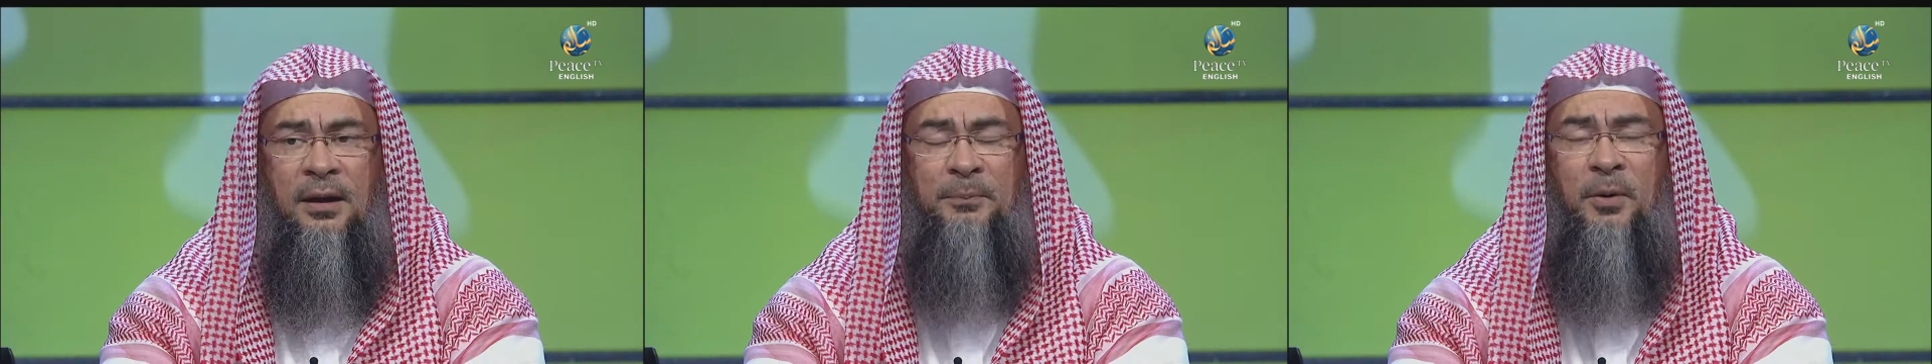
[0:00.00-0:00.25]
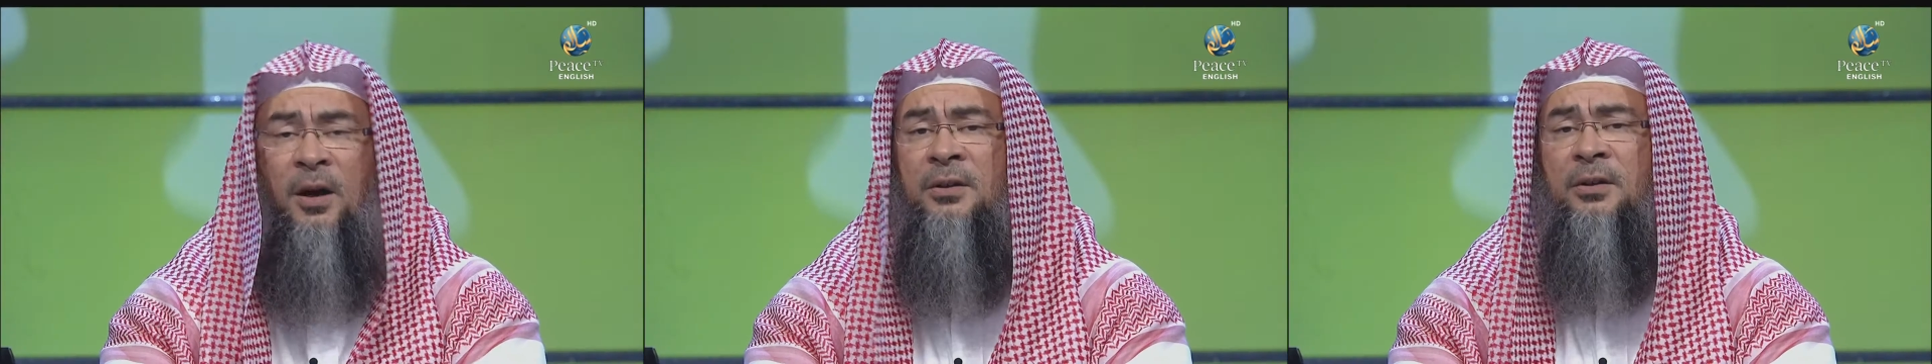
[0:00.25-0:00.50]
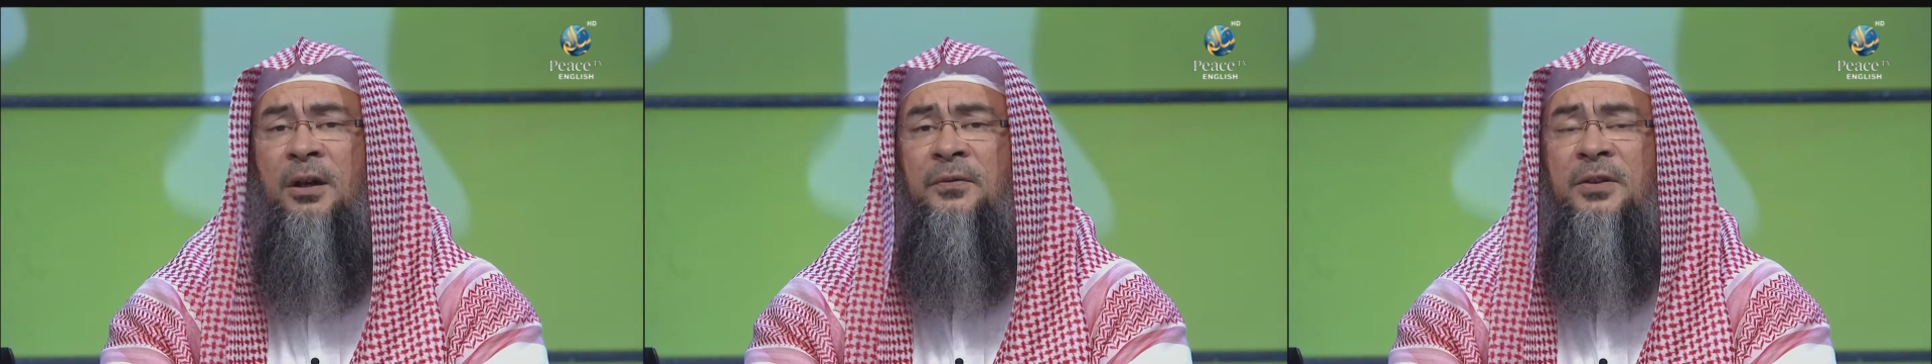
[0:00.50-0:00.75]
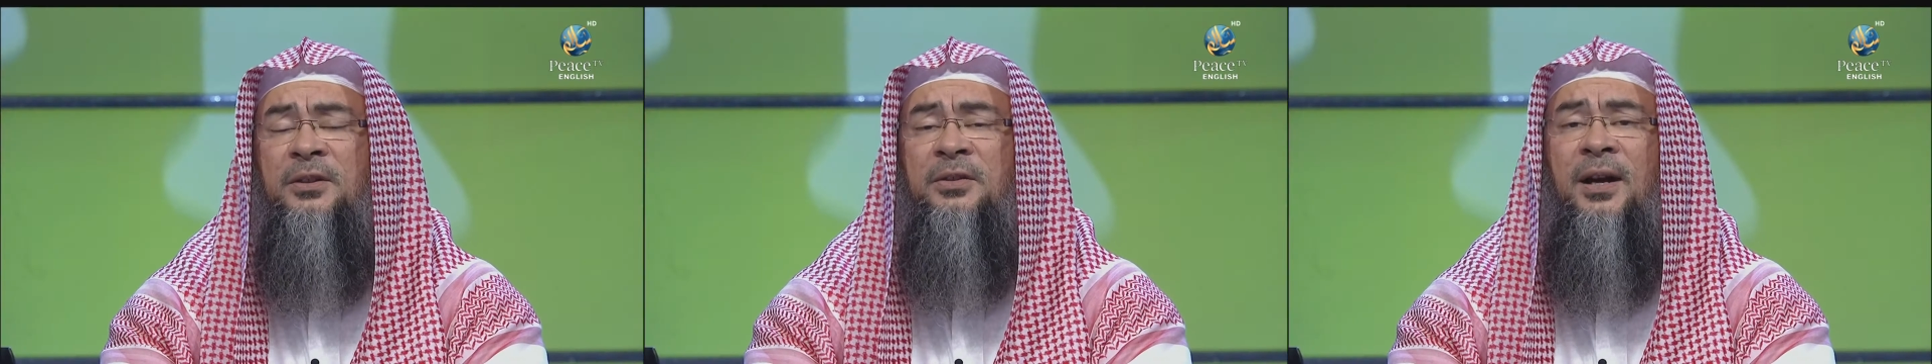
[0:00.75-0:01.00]
Part of
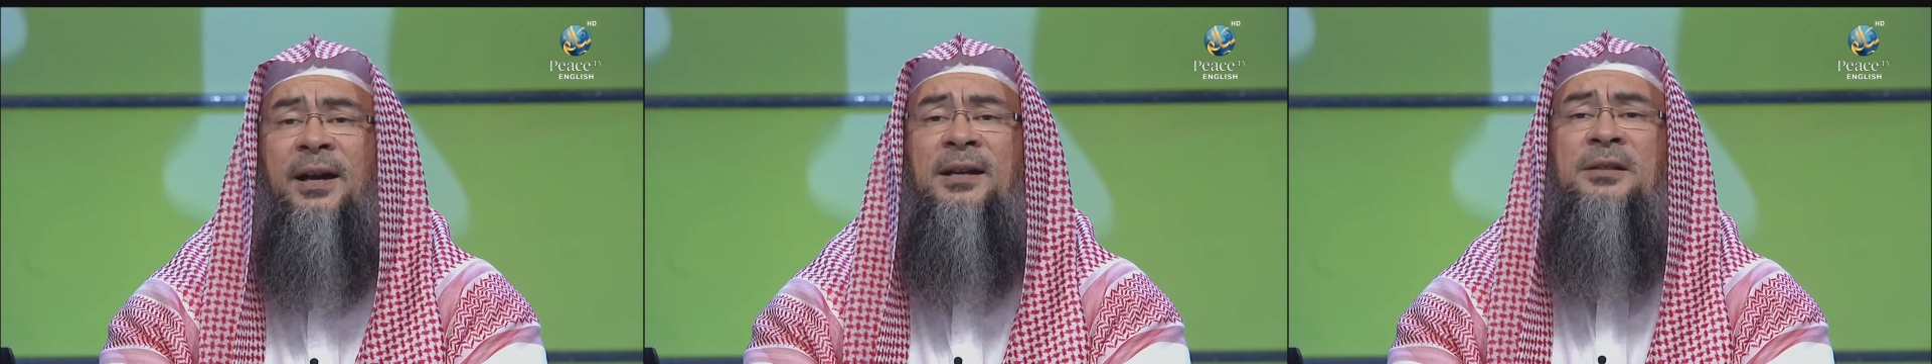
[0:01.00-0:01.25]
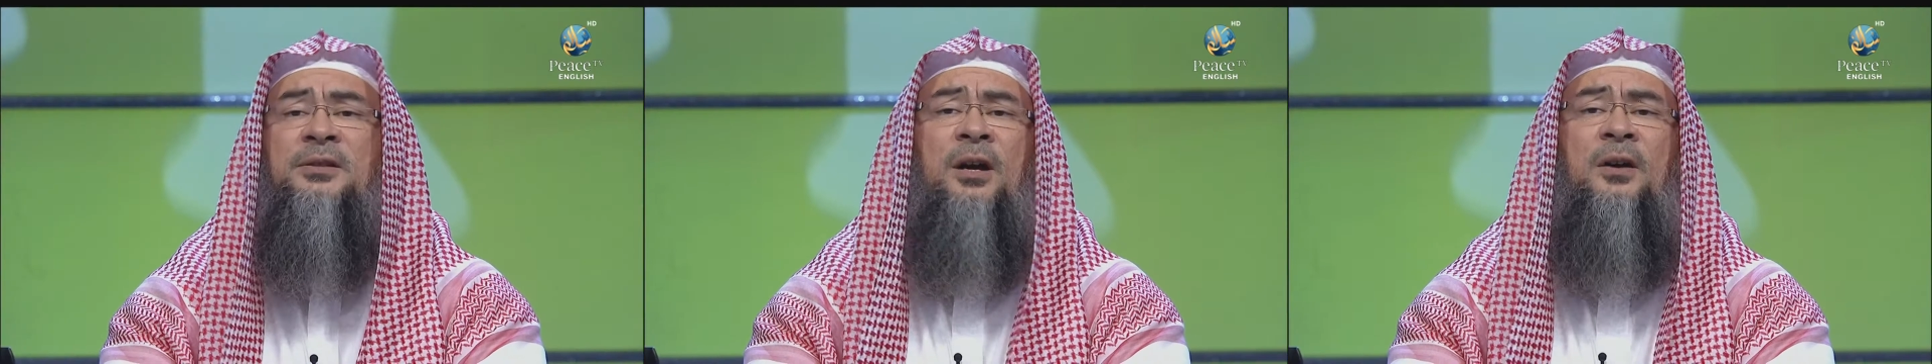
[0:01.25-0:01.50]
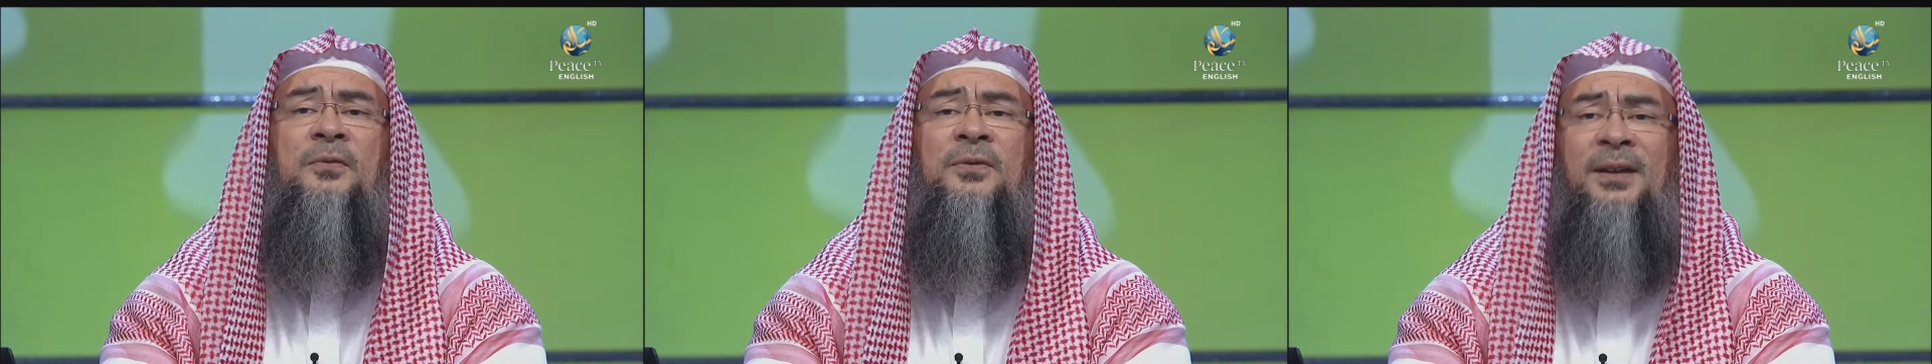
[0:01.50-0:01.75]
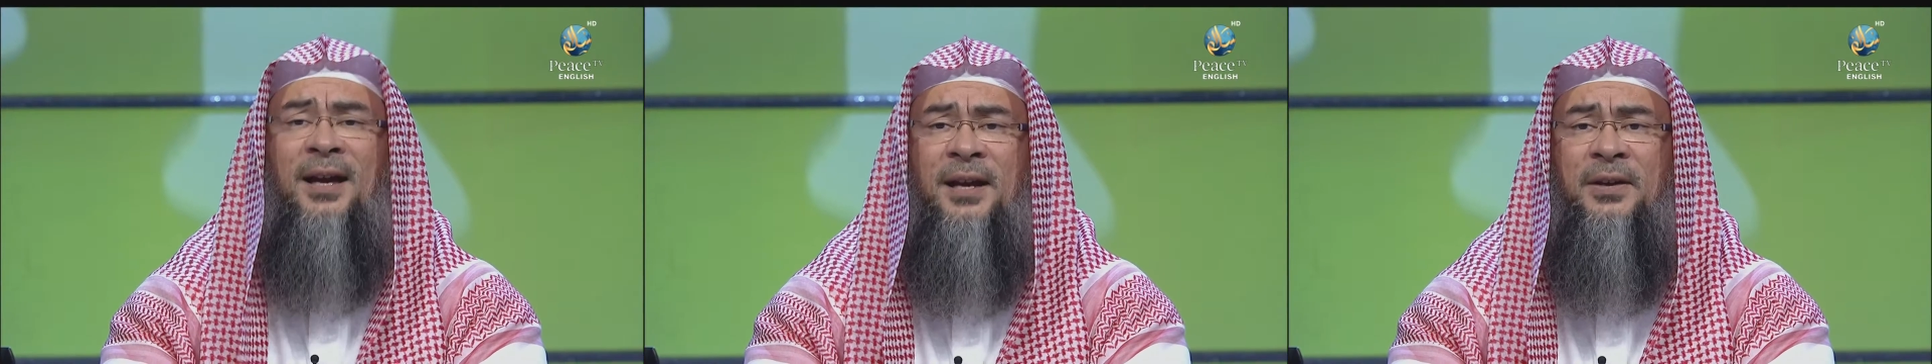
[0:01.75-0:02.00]
the trials of
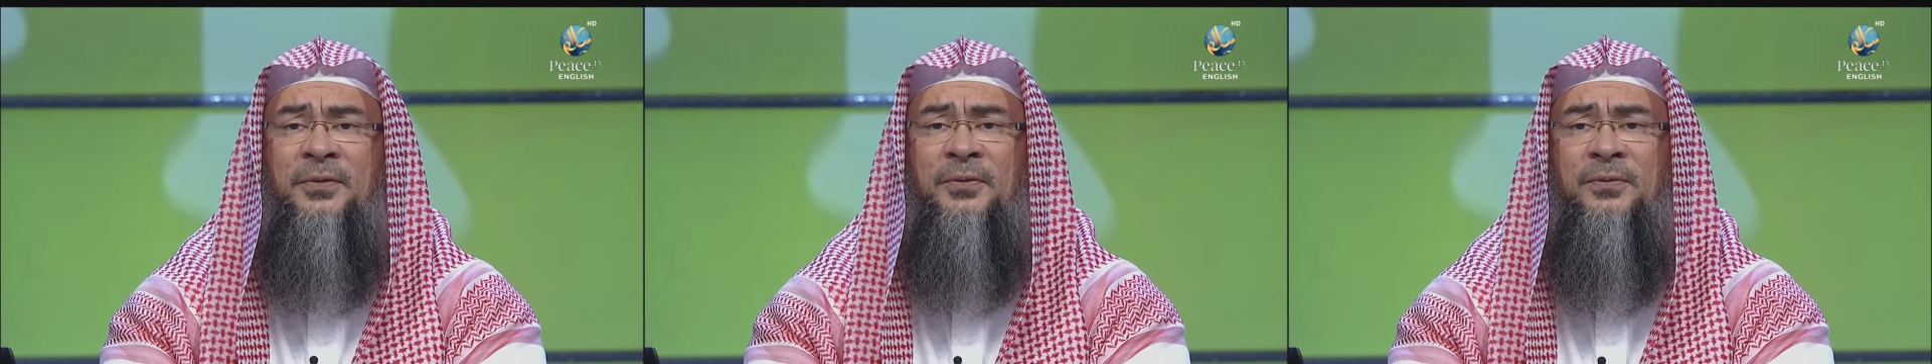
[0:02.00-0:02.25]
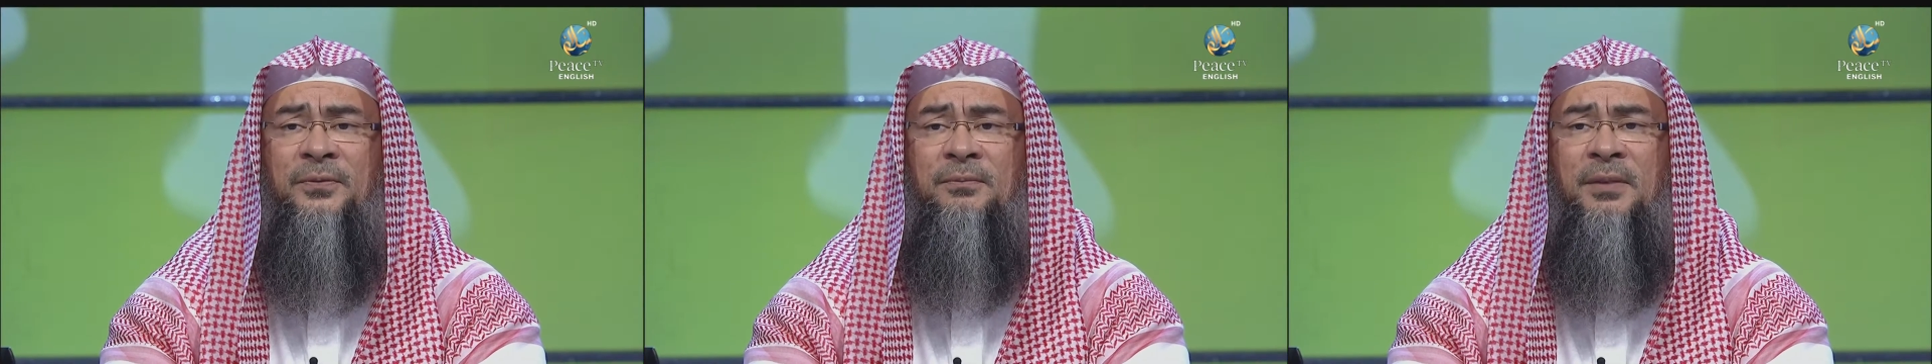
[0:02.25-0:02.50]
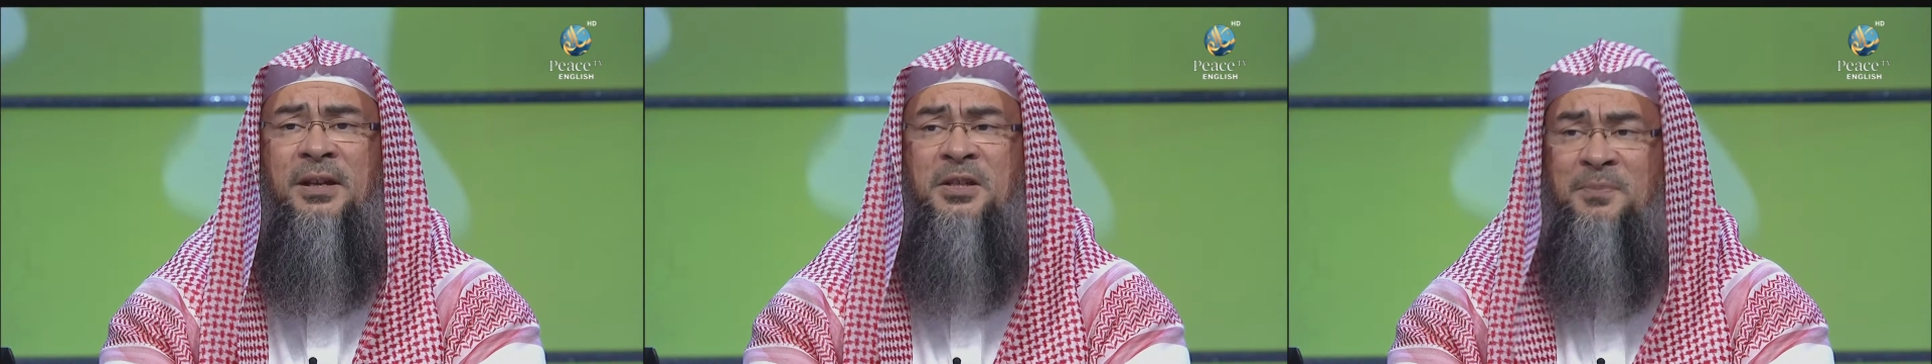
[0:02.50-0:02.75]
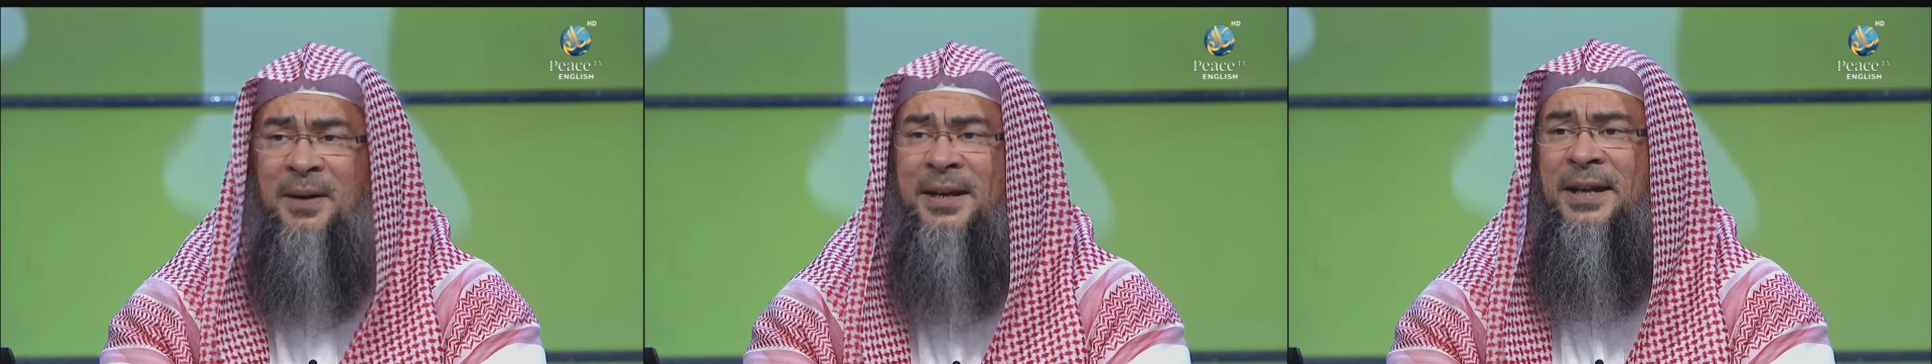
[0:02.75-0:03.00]
life is
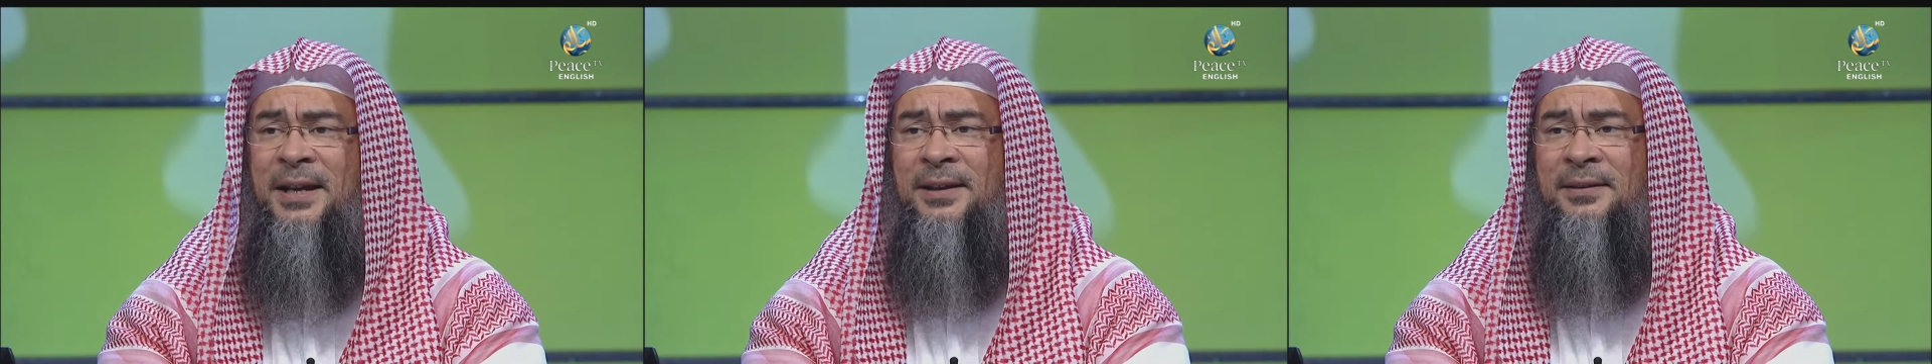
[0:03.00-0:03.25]
money.